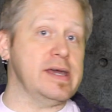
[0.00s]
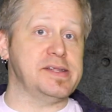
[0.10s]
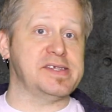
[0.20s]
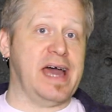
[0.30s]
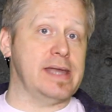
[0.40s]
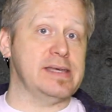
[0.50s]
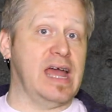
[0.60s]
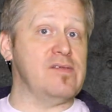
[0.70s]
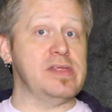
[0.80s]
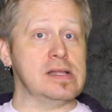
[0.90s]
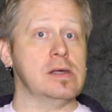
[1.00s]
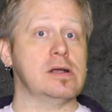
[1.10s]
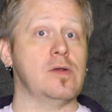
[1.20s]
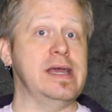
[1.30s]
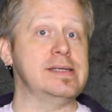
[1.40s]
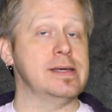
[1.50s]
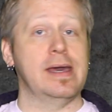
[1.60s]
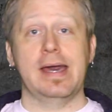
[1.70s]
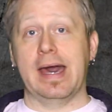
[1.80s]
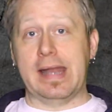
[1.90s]
it sat. Everything looked great,
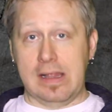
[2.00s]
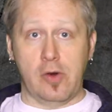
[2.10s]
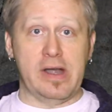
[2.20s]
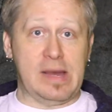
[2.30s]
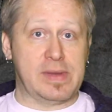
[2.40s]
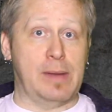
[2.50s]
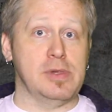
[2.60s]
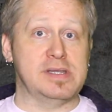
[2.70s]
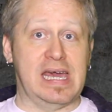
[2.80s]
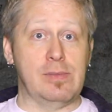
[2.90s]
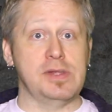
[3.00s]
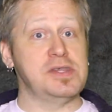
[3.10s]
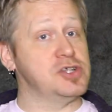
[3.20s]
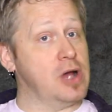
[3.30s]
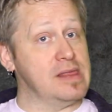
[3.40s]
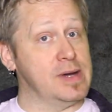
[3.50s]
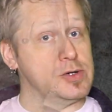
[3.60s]
and I loaded up a couple of tables to try them